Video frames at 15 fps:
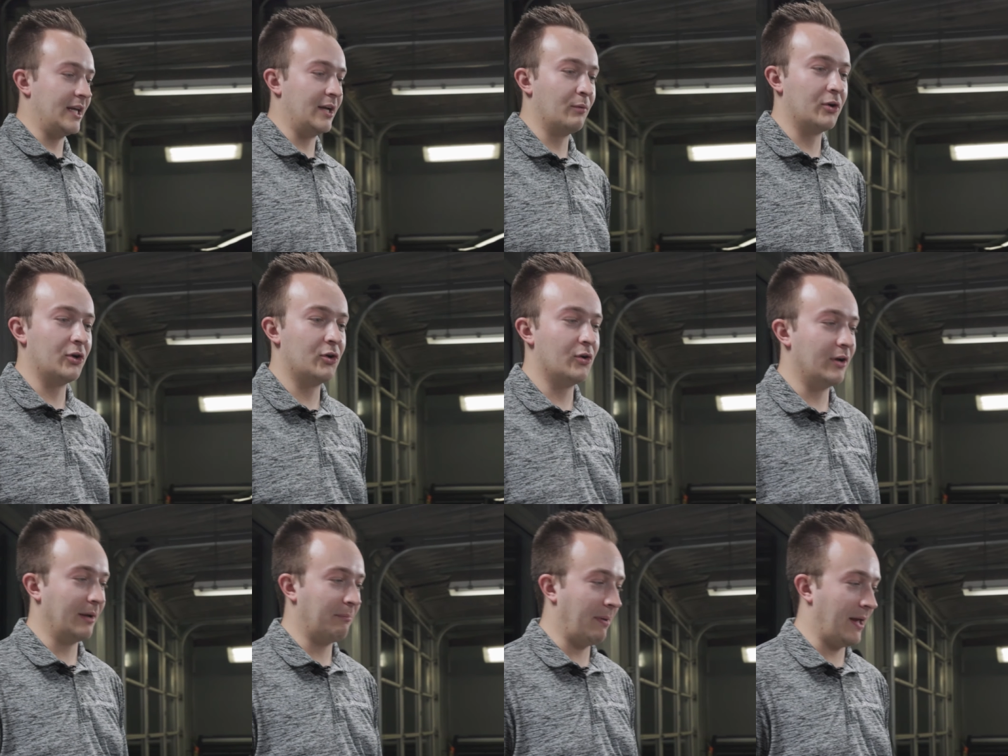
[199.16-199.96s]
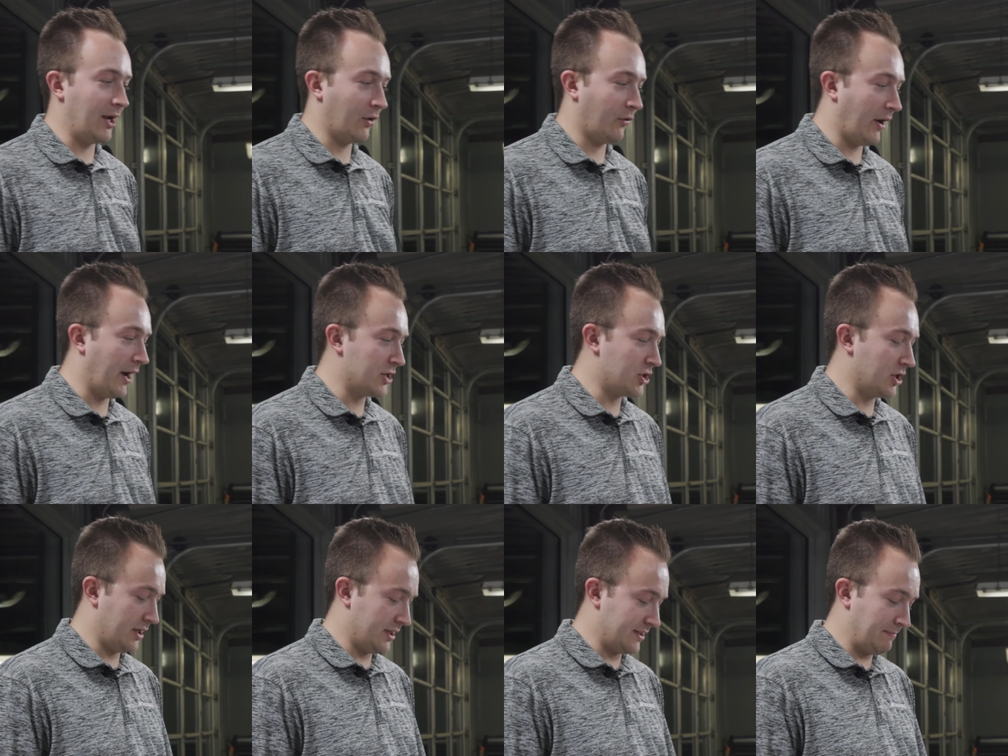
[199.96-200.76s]
thing when you're doing a paint
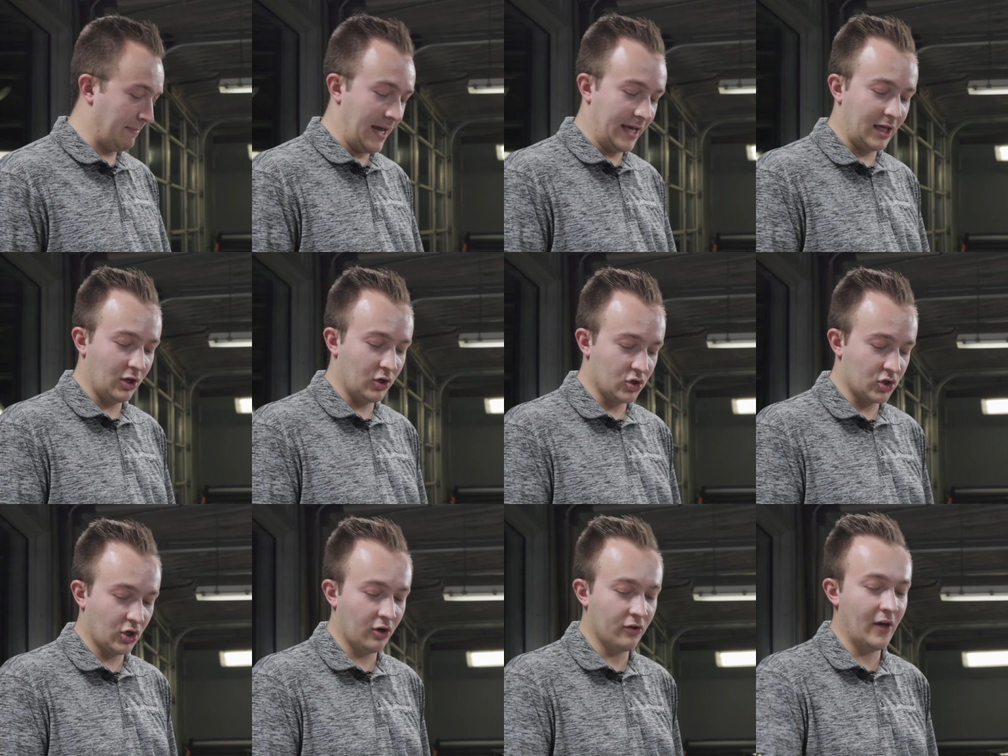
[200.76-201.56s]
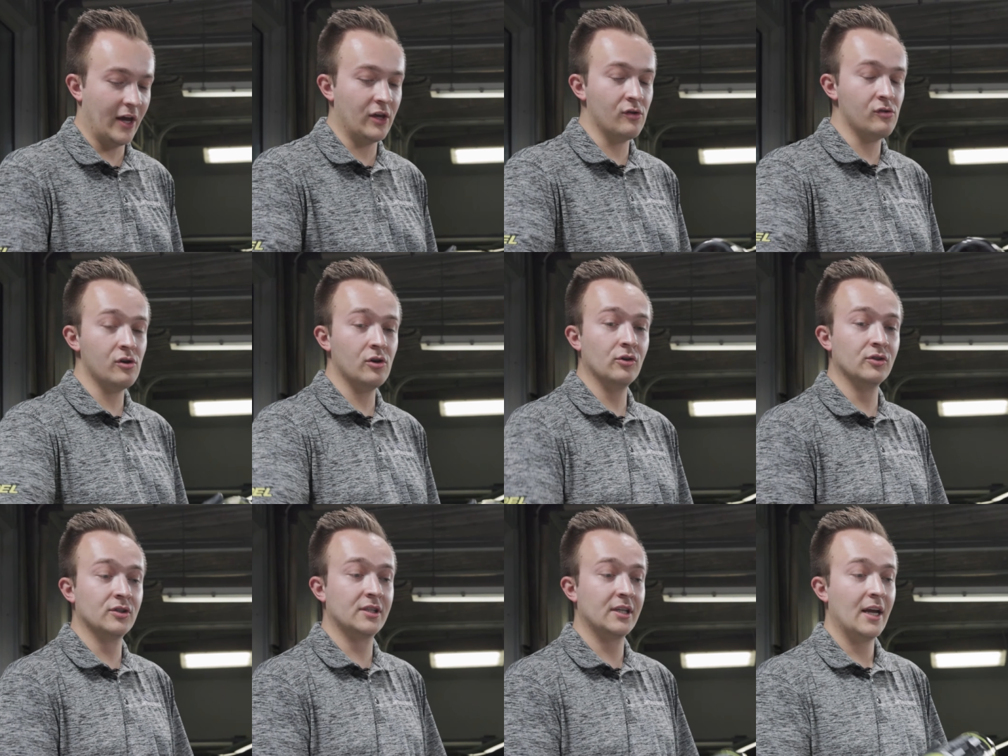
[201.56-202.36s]
correction is making sure that you
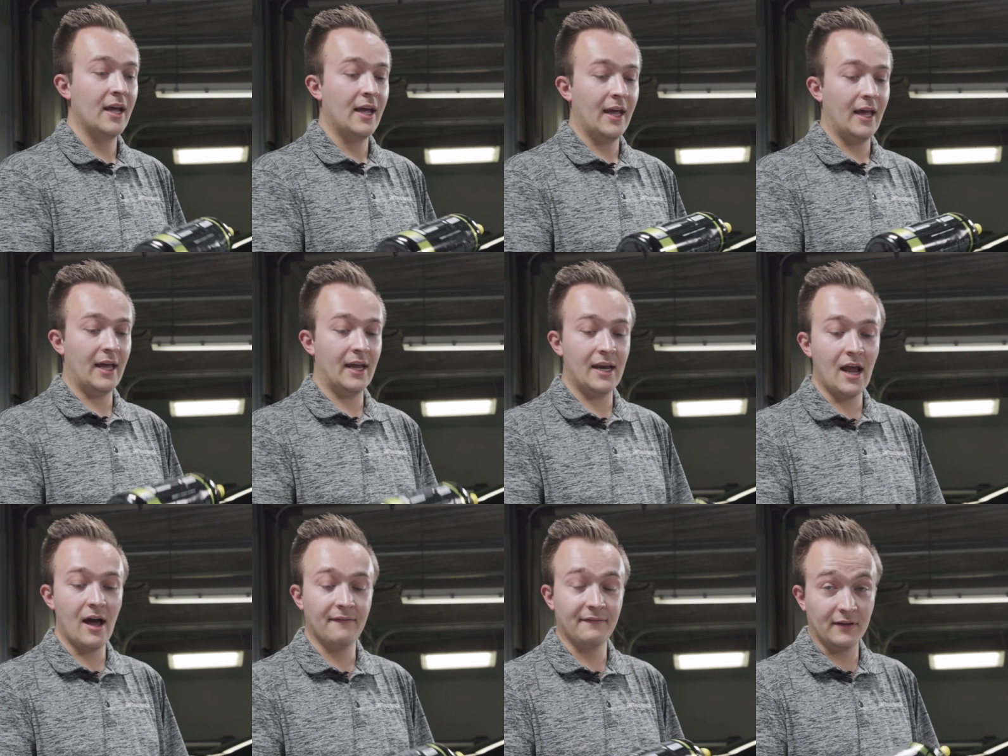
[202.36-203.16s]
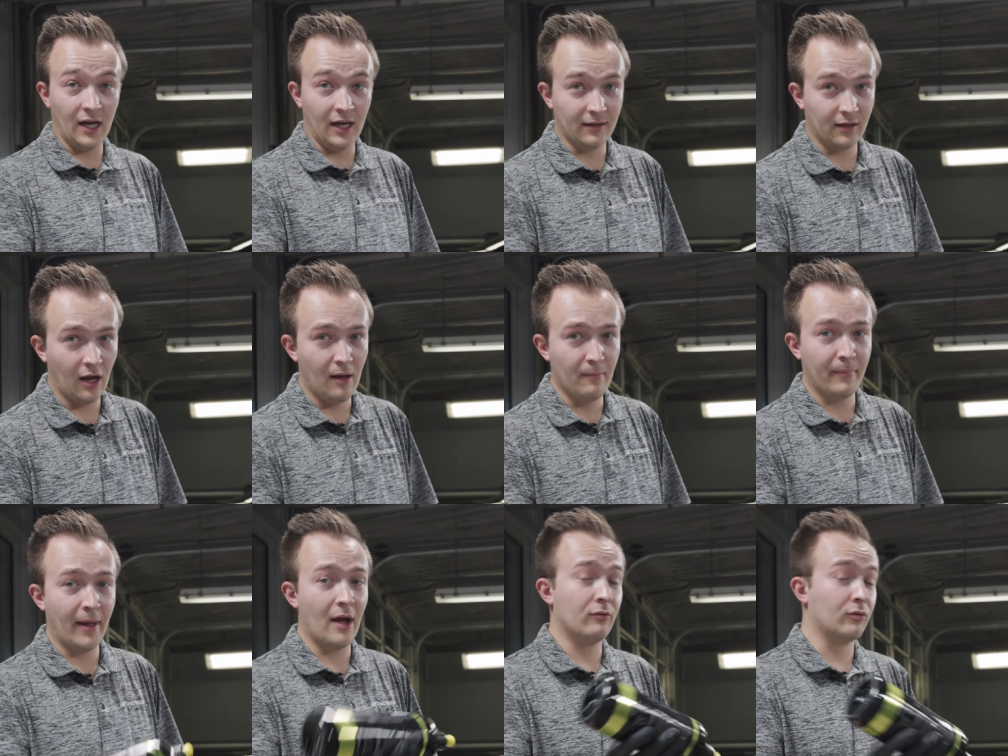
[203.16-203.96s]
use enough cut
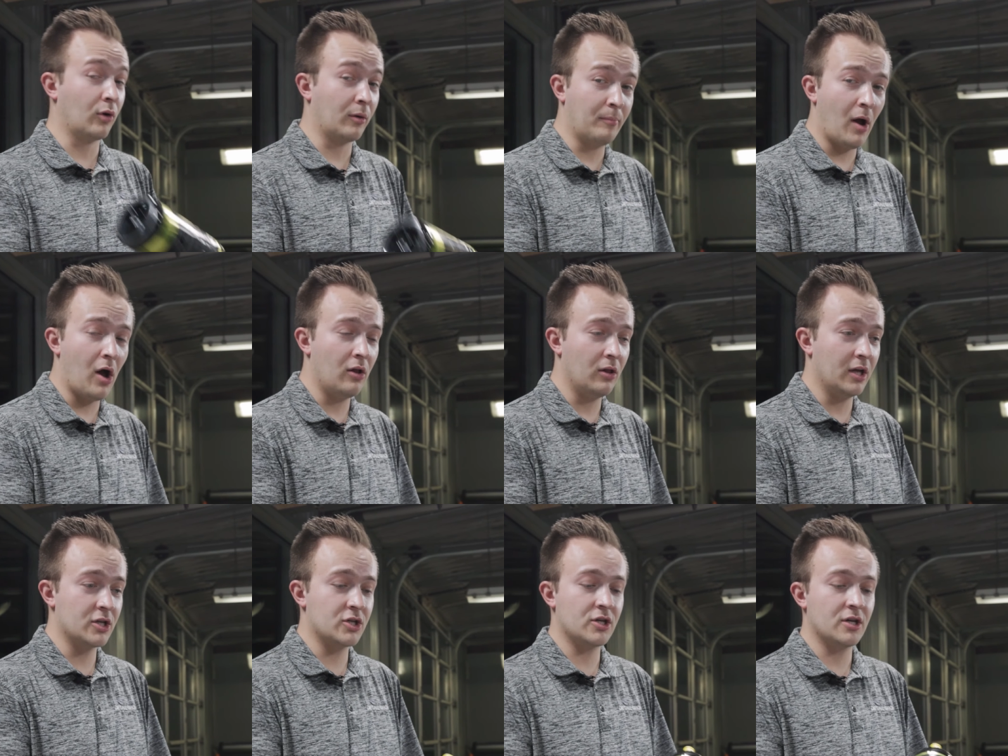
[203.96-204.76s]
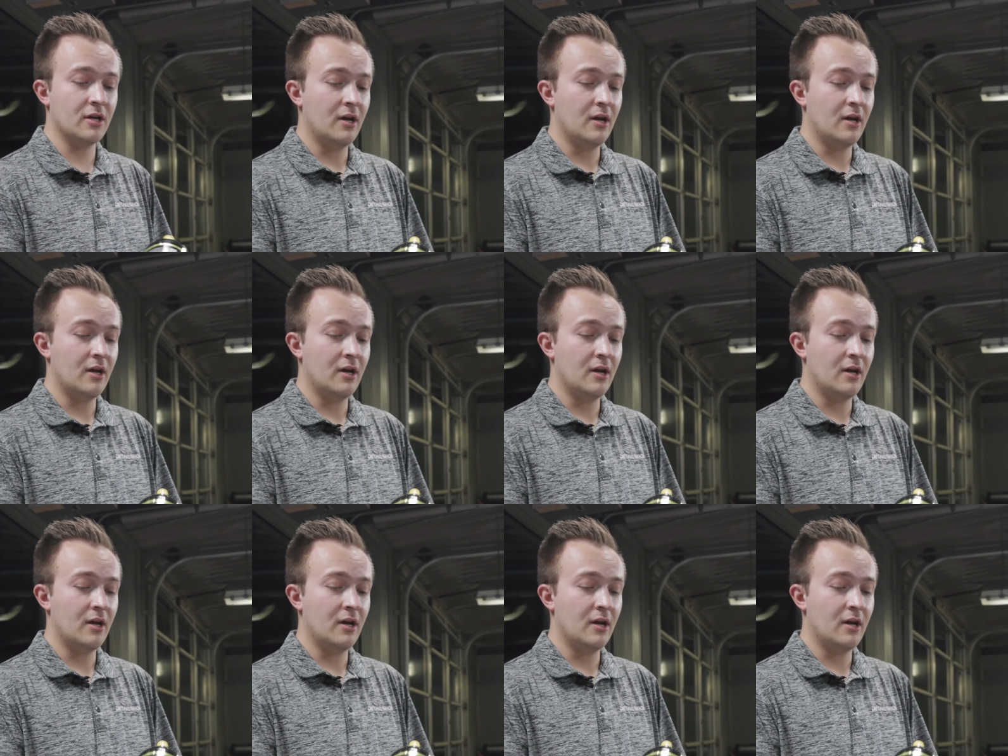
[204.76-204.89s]
compound or polish